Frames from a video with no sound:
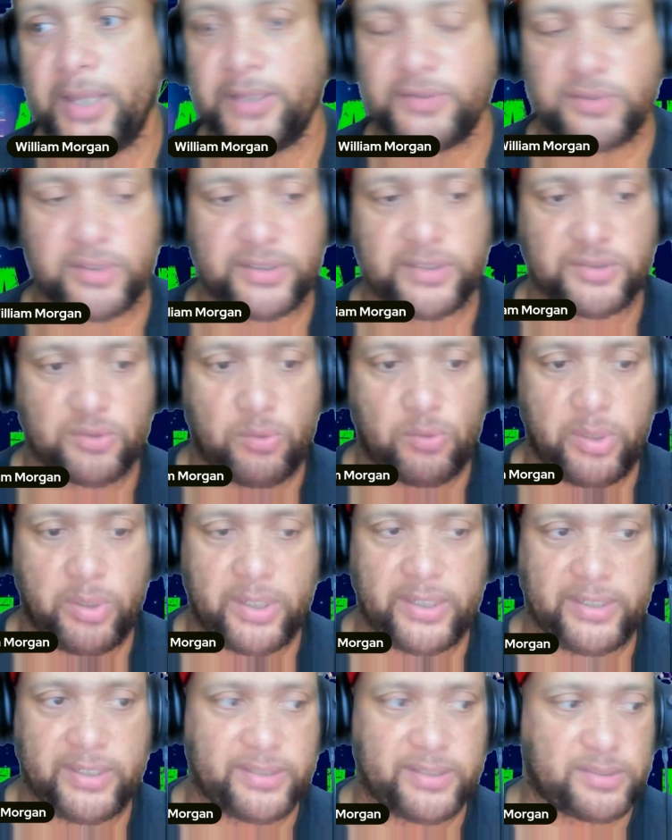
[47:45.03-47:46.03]
So let's go
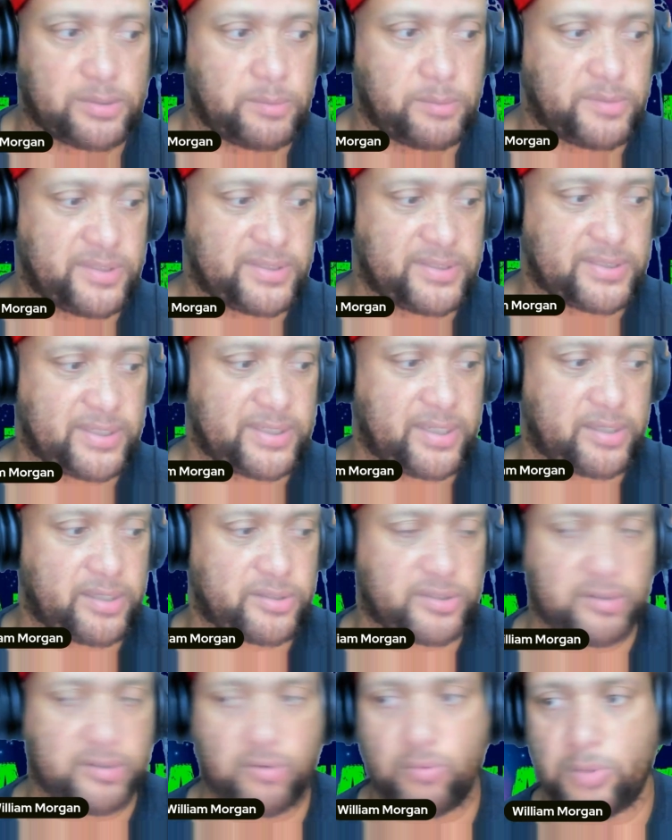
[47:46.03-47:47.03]
ahead and get some
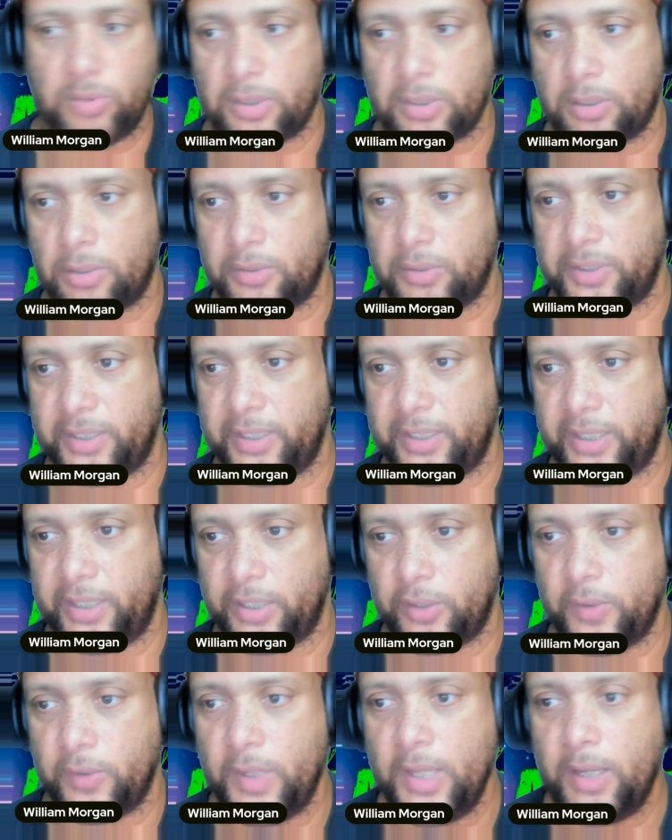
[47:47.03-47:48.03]
discussion going on in
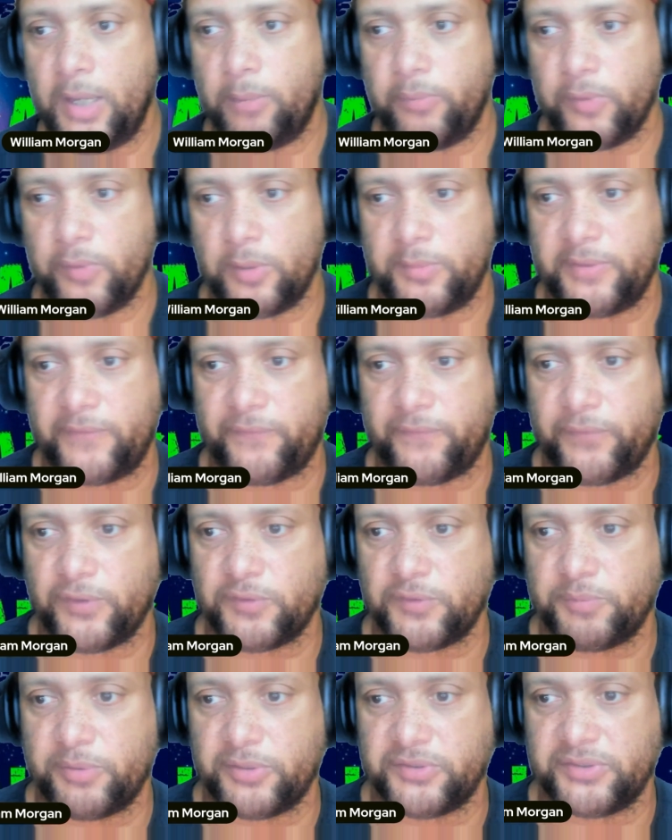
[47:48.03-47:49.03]
here. Bring up this
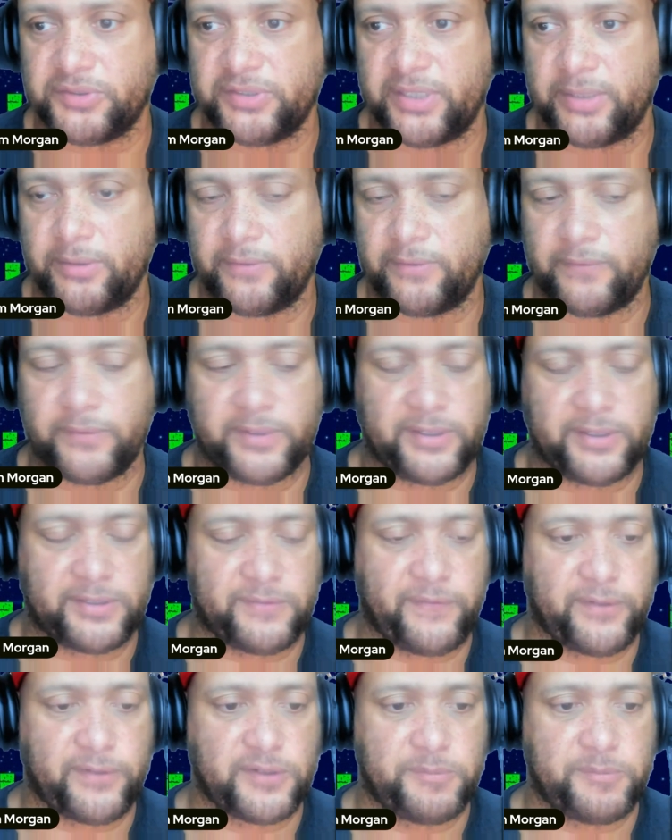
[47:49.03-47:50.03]
first person that
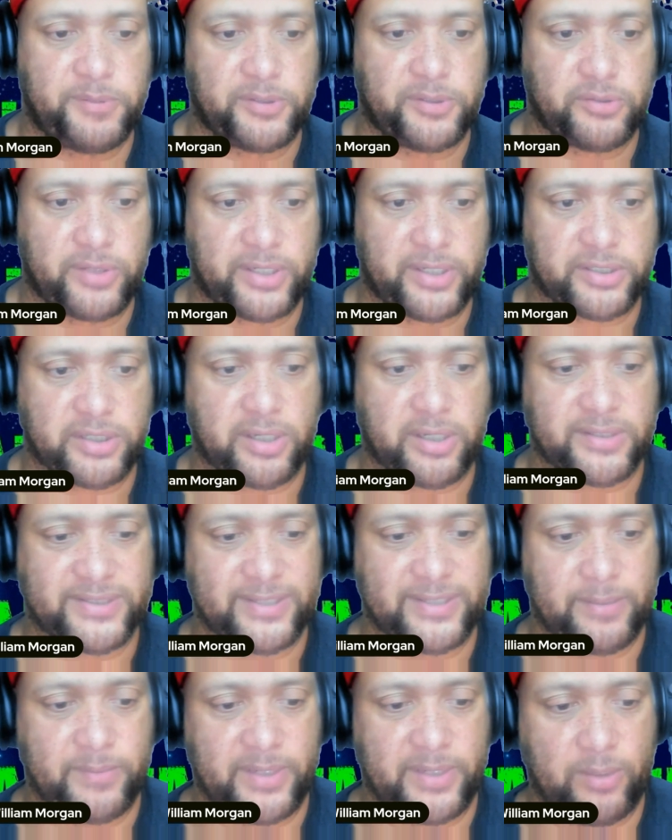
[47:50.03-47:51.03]
this first picture that Shaw
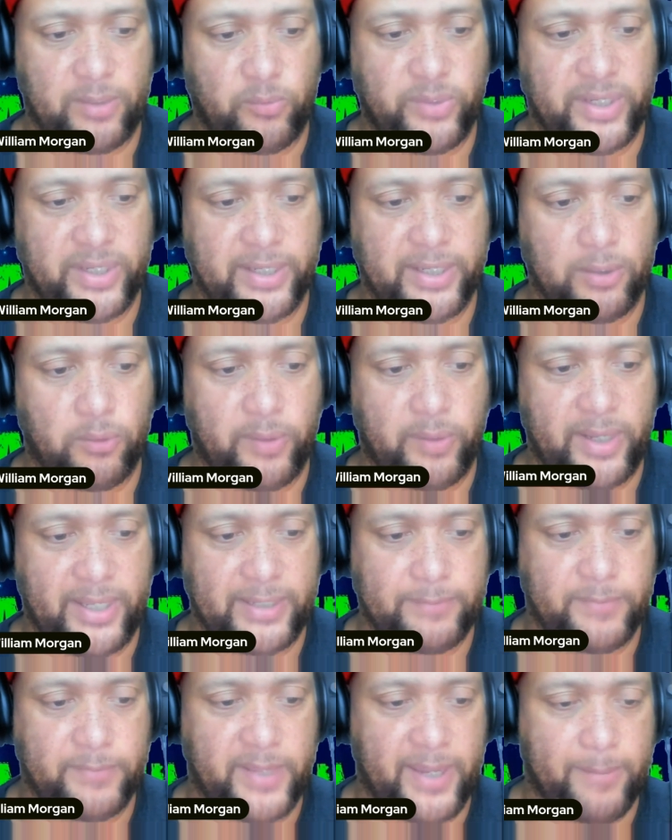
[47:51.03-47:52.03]
sent me that we can go
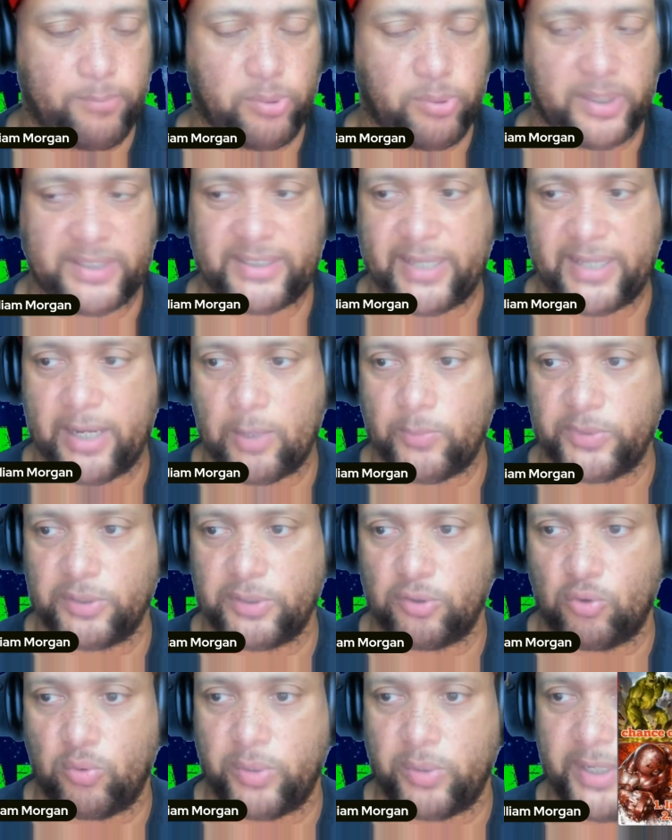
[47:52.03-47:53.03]
ahead and, and break down
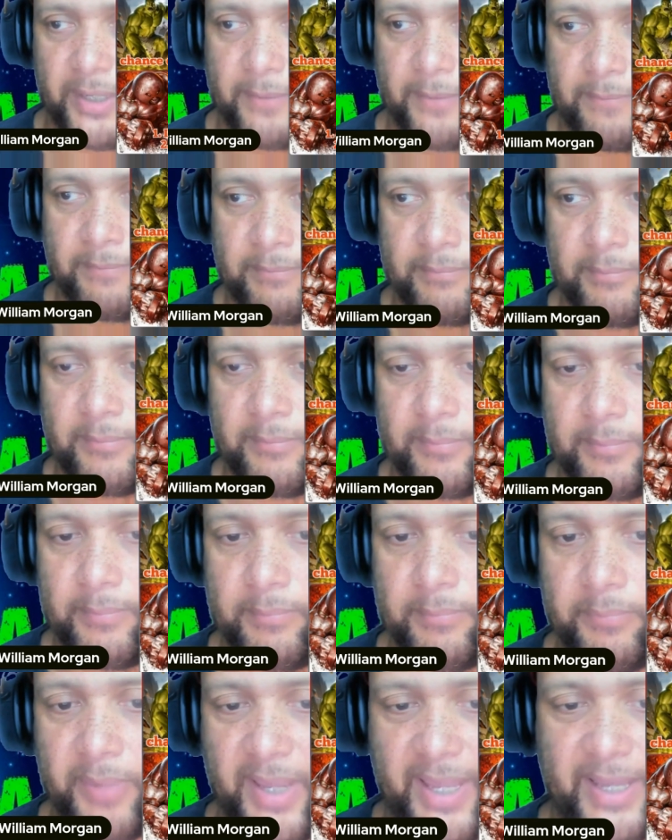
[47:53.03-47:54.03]
real quick.
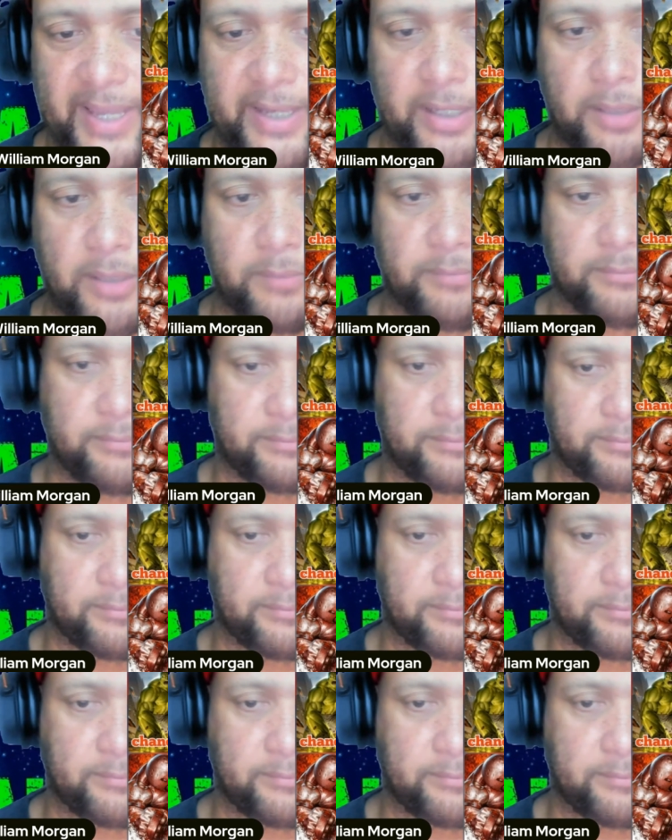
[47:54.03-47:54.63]
Bam.